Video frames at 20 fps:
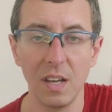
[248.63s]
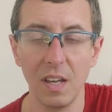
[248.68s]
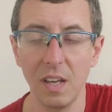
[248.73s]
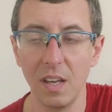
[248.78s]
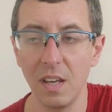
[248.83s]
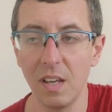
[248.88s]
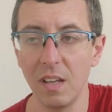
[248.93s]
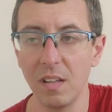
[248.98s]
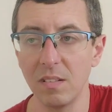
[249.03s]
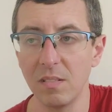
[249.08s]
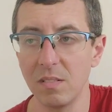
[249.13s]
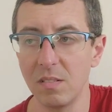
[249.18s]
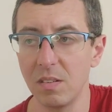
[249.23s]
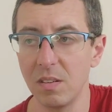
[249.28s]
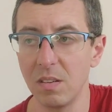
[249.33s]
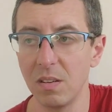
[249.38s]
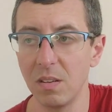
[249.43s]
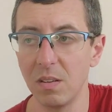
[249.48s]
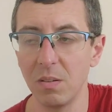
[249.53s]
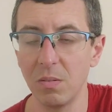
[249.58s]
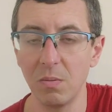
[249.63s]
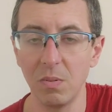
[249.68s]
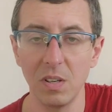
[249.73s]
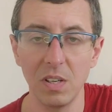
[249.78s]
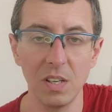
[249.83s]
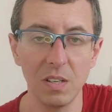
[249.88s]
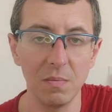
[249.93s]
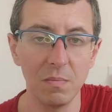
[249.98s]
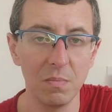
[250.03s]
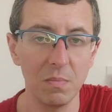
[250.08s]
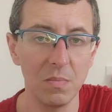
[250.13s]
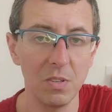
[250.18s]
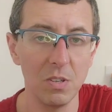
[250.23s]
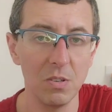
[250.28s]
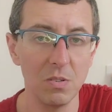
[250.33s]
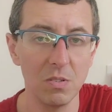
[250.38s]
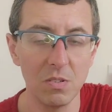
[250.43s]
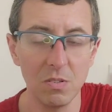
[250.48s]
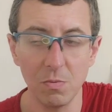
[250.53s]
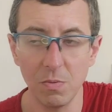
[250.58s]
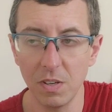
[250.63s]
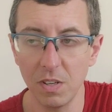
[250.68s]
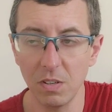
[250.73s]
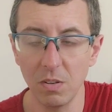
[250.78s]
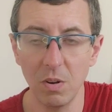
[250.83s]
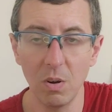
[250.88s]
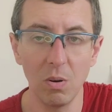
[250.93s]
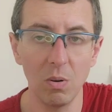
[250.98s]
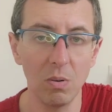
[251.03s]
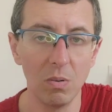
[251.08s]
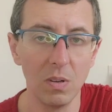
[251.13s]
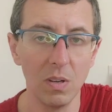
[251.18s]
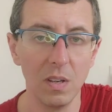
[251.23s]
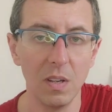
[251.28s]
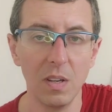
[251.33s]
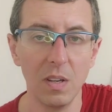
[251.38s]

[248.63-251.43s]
and wanna go